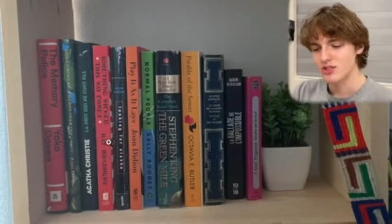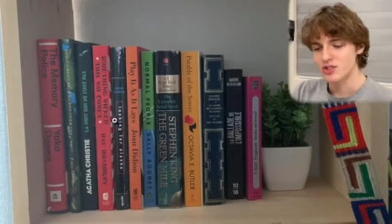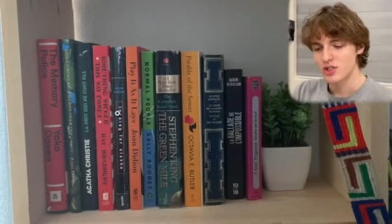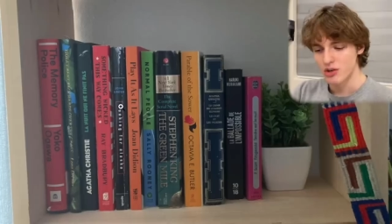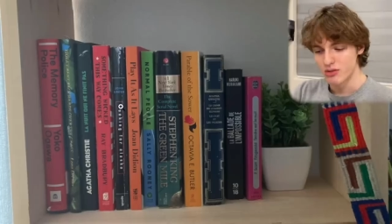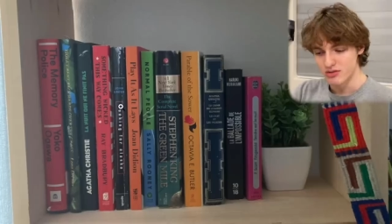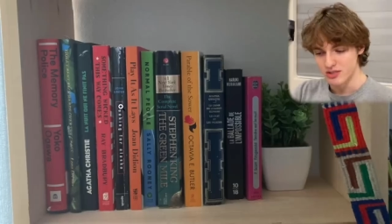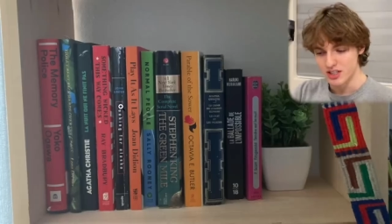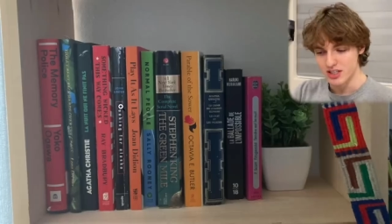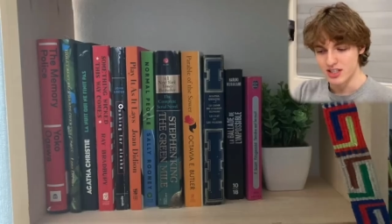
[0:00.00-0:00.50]

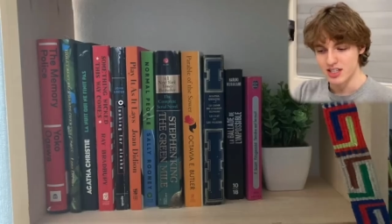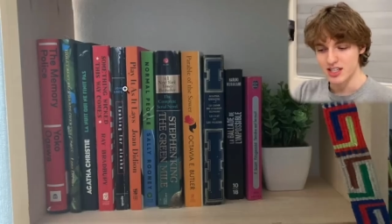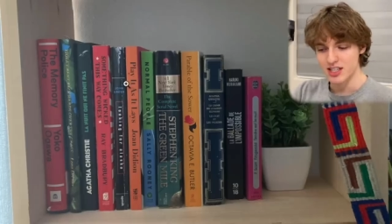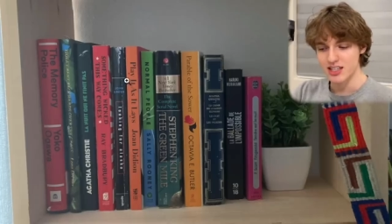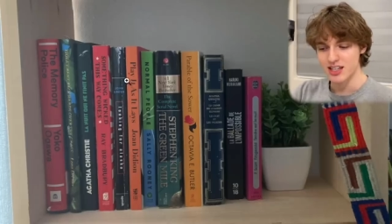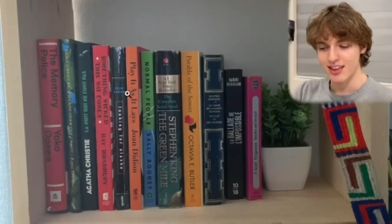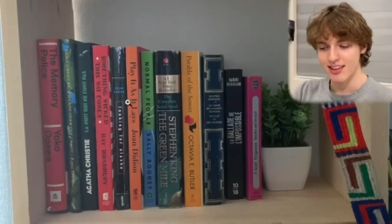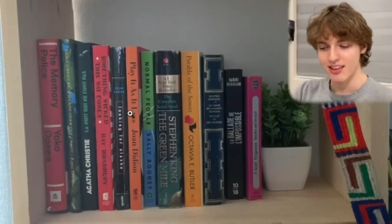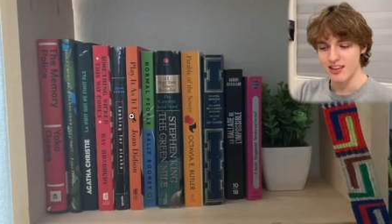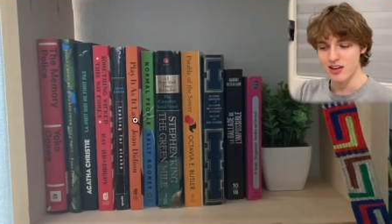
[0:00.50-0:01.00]
Joan
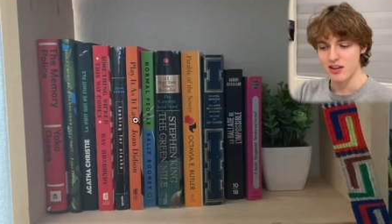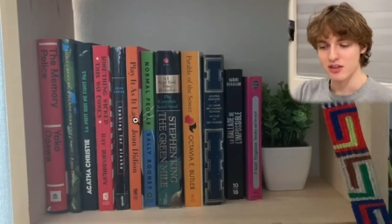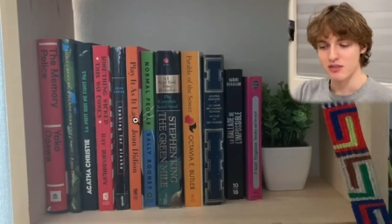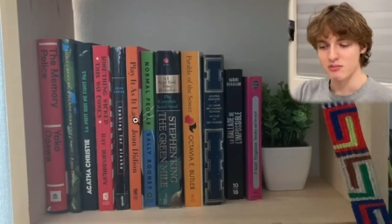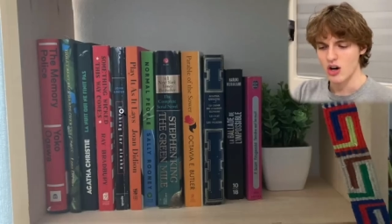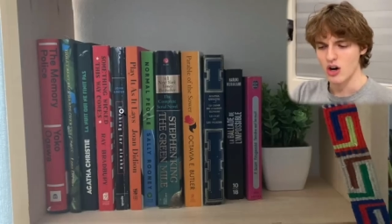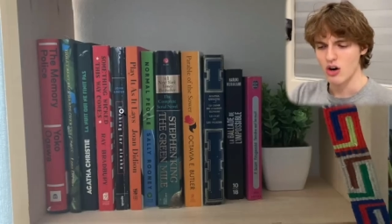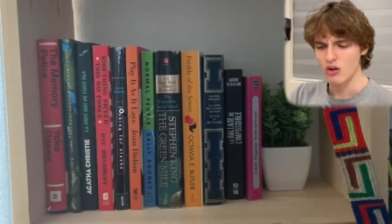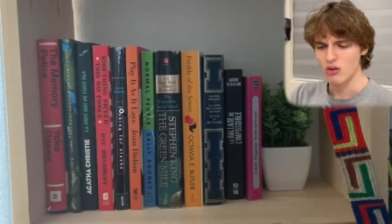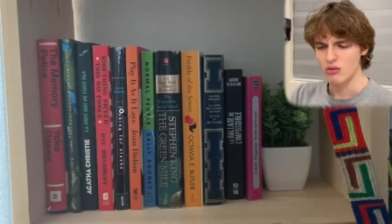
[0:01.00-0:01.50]
Didion, I love.
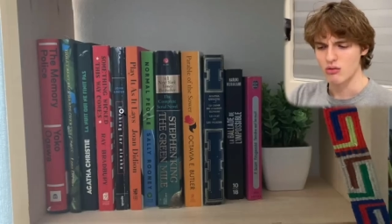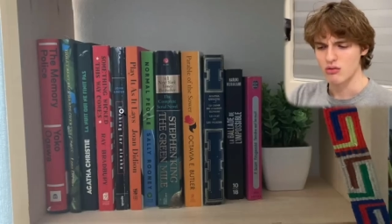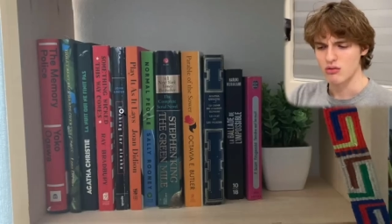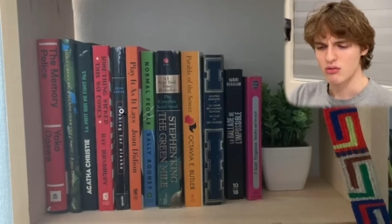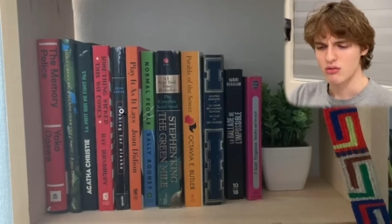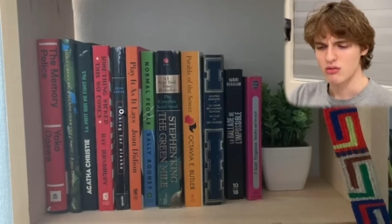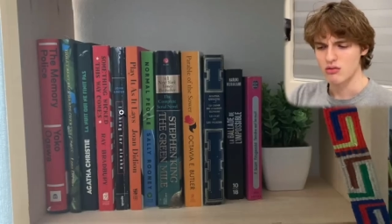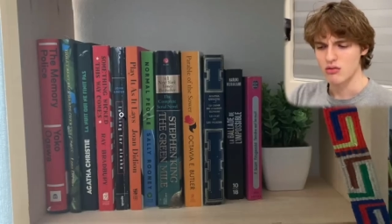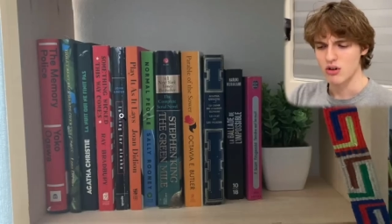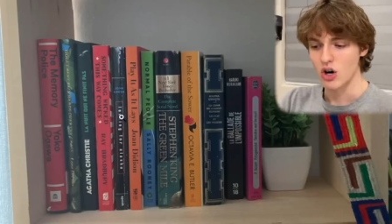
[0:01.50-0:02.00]
Oh.
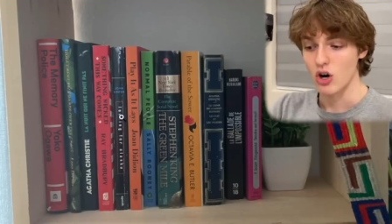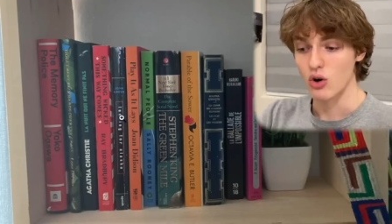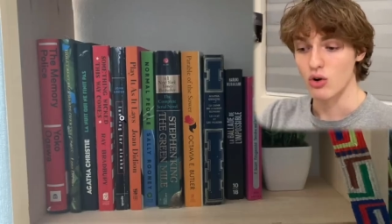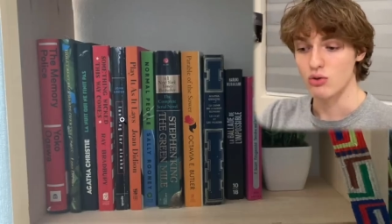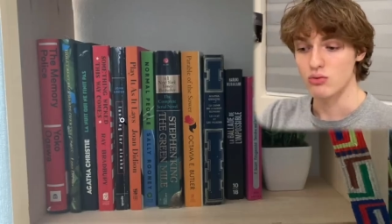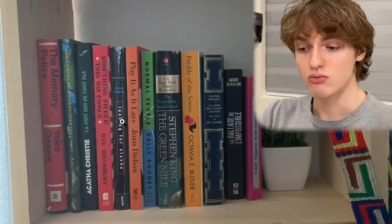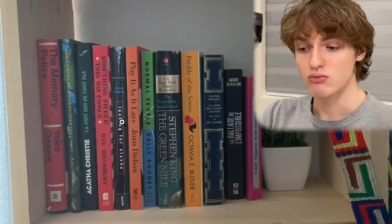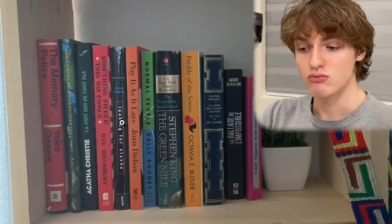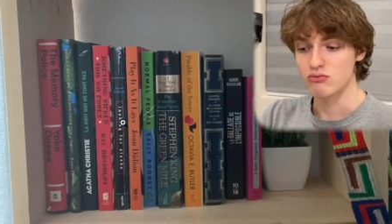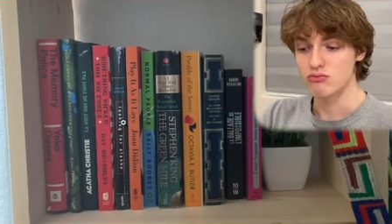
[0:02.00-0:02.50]

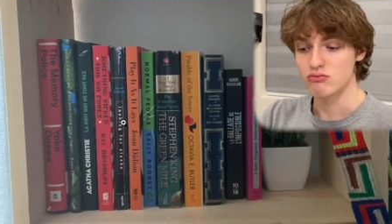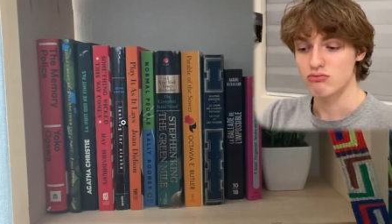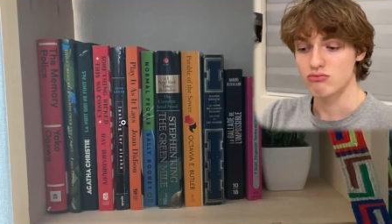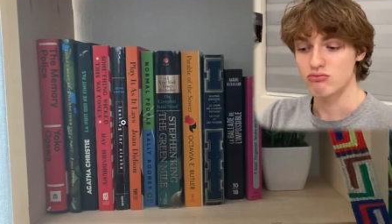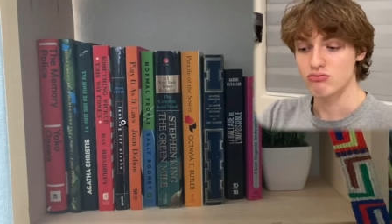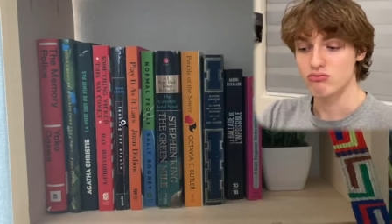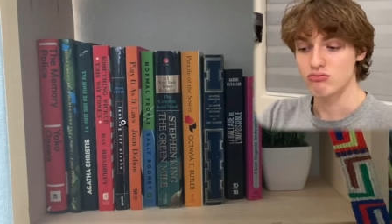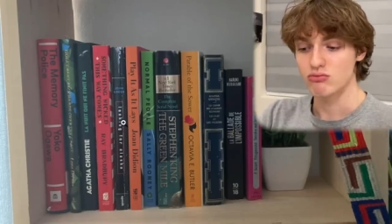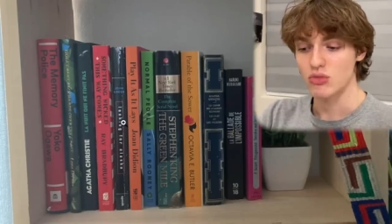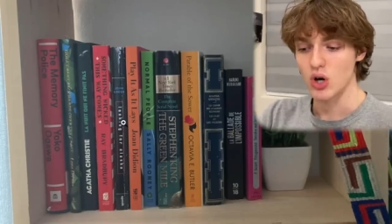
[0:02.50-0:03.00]
Oh.
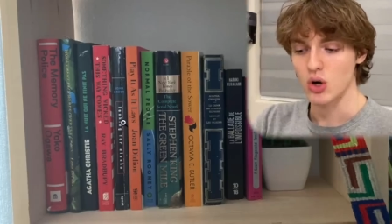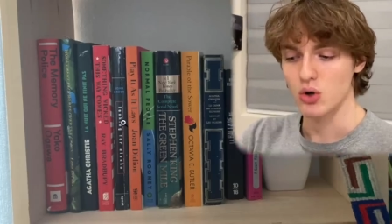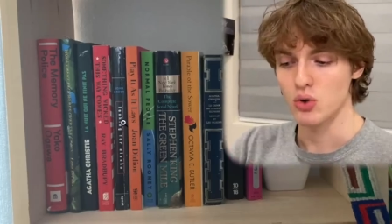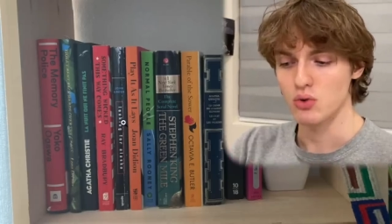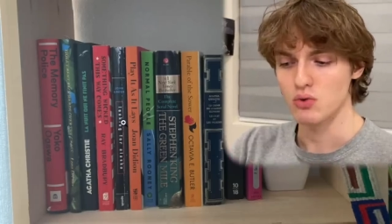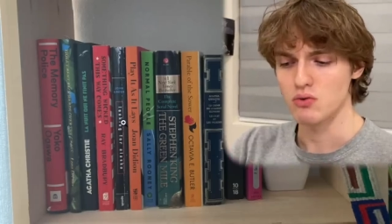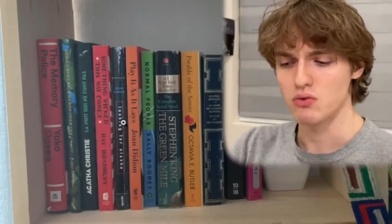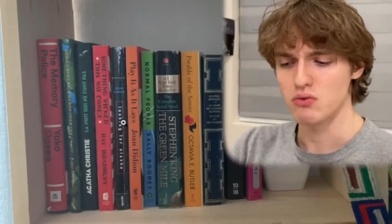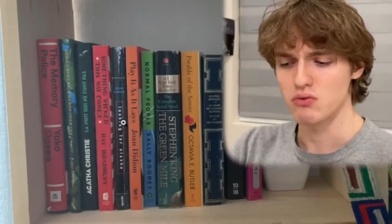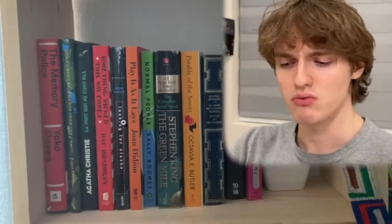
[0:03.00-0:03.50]

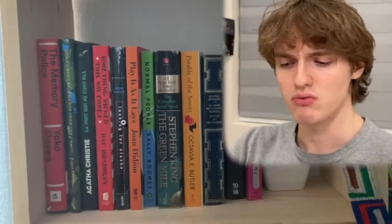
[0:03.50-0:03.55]
Oh.